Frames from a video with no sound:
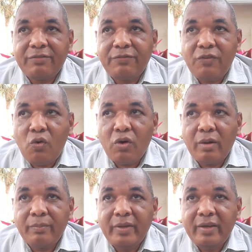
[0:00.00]

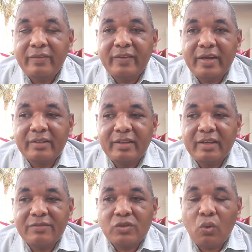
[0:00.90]
form that
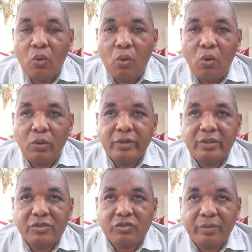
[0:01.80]
gives all the
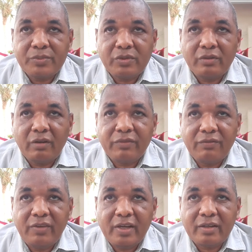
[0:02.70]
description of the
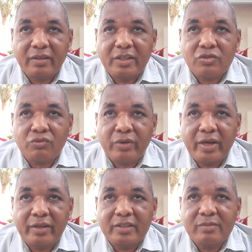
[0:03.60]
vehicle. It's
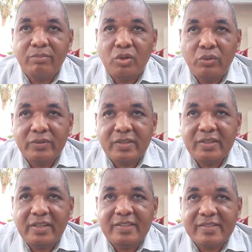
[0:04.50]
red, it's blue, it's a
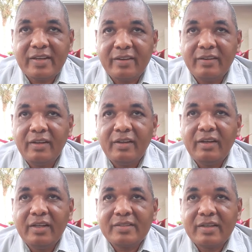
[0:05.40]
Nissan,
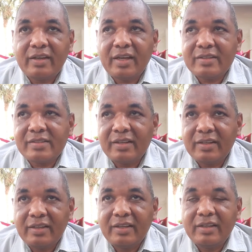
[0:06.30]
it's a
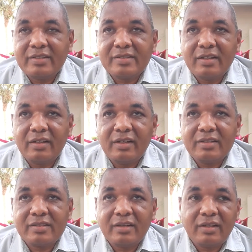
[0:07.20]
XLE, it's a
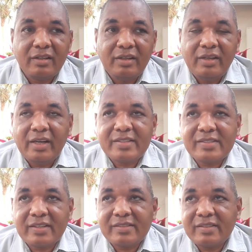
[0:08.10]

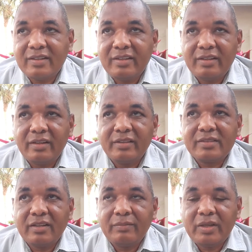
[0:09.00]
6-cylinder.
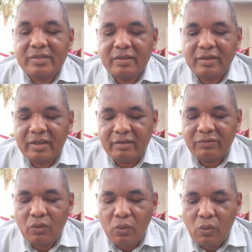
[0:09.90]
It's going to give
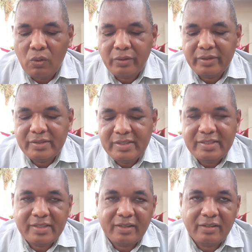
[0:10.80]
all the
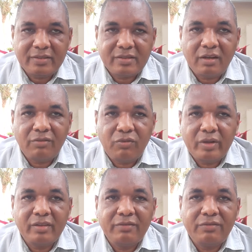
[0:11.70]
details of
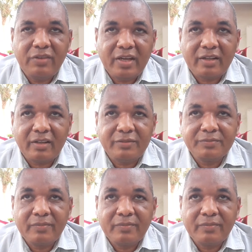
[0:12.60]
what the vehicle